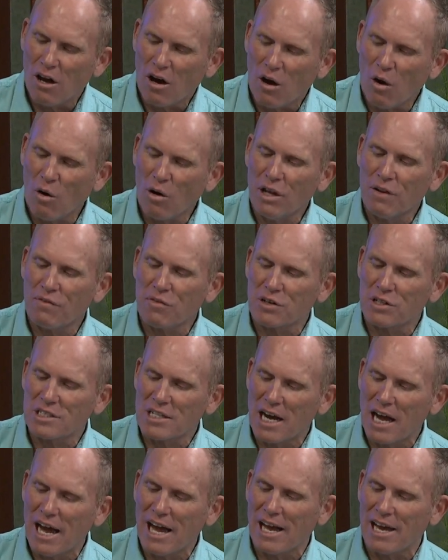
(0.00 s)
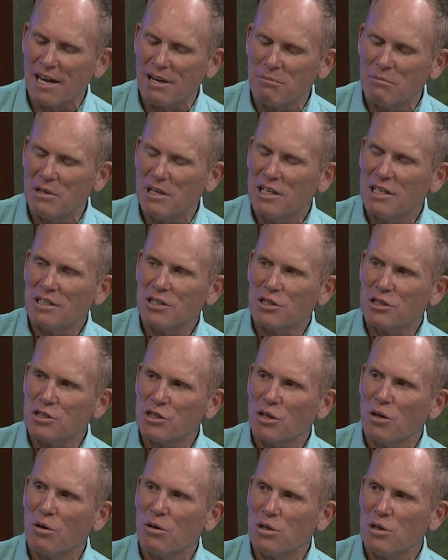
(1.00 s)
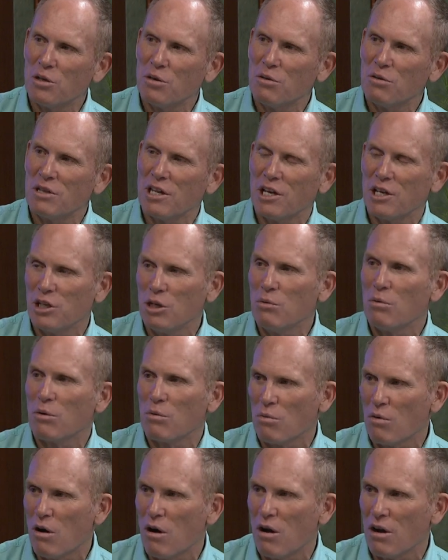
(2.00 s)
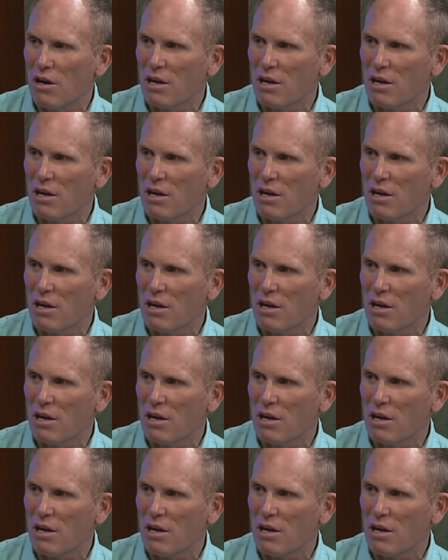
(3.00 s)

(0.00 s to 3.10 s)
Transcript: only for time to show you that you were wrong.